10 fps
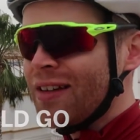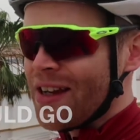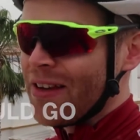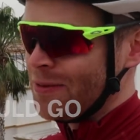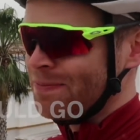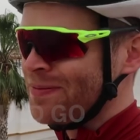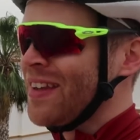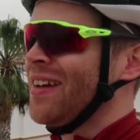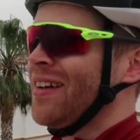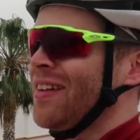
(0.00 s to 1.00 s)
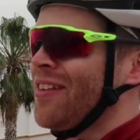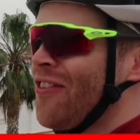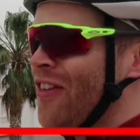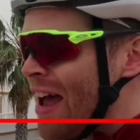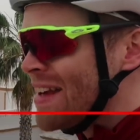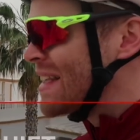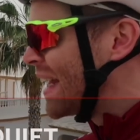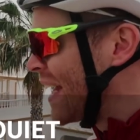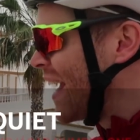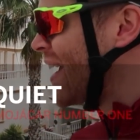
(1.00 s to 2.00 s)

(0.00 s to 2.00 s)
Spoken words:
So the first thing